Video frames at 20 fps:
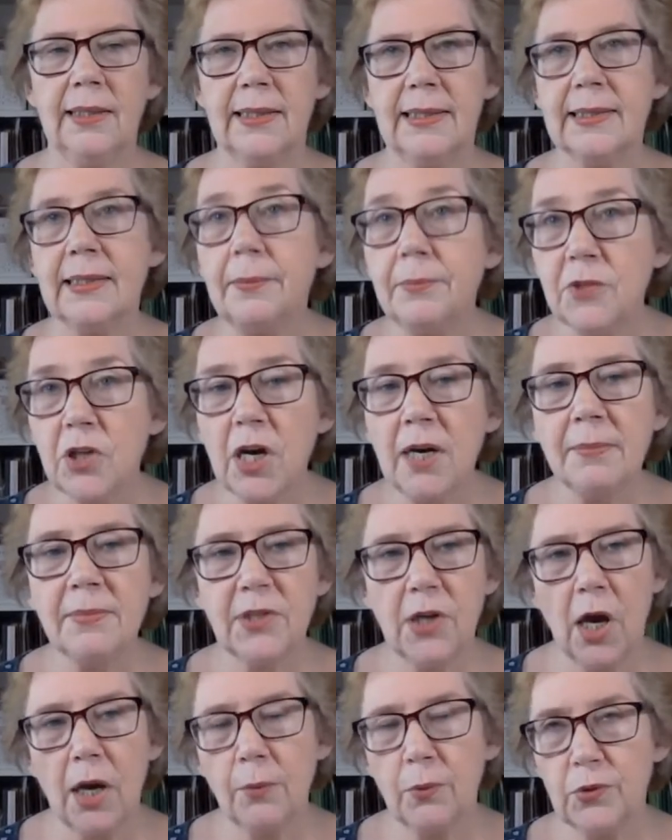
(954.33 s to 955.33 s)

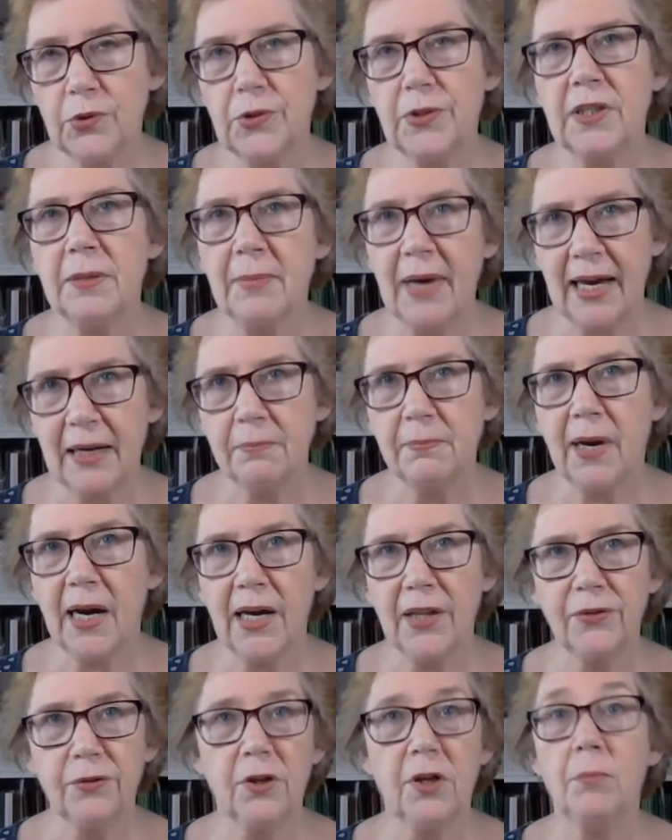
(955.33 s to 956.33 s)
sometimes I will do the main
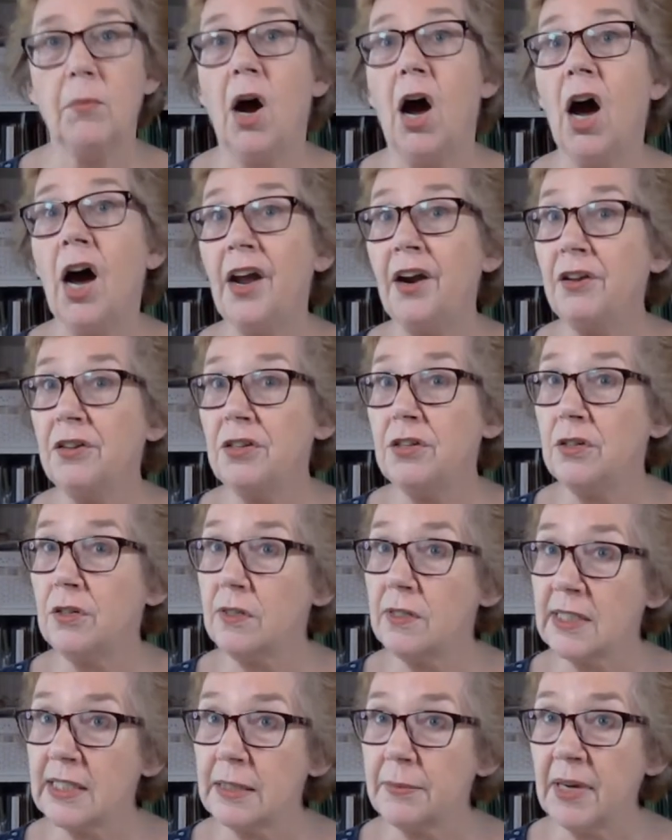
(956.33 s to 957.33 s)
bathroom. I don't
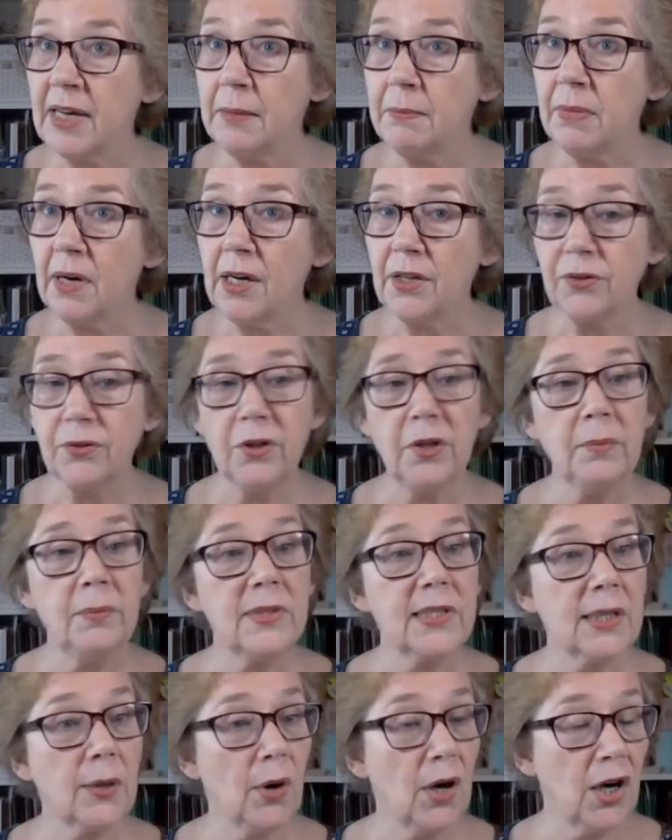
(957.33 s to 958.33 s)
use the main bathroom,
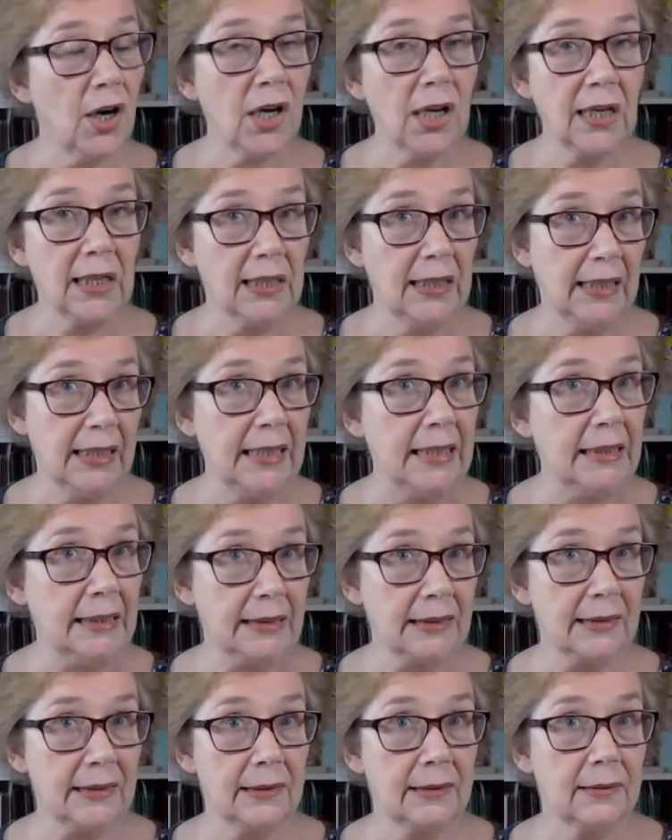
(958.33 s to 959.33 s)
so I don't clean
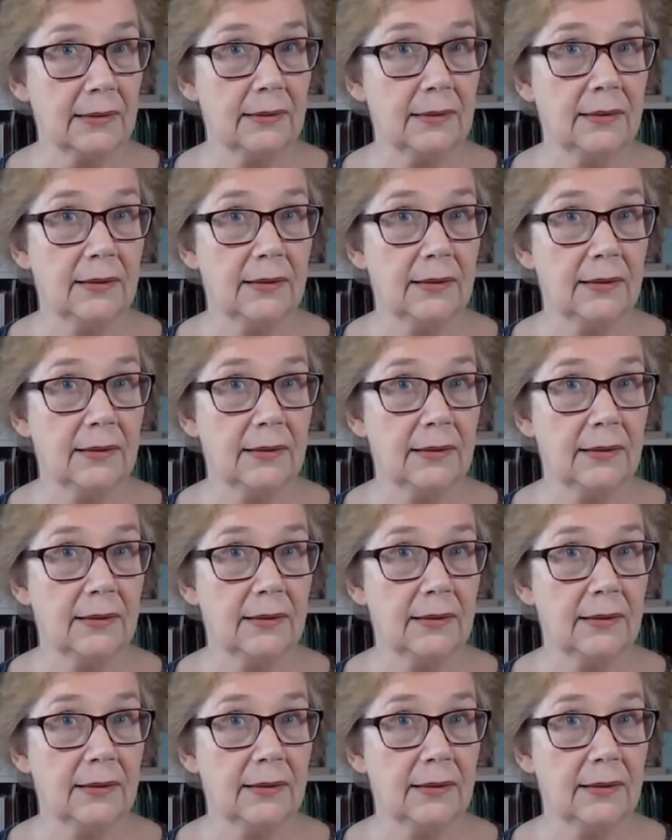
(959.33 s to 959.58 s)
it.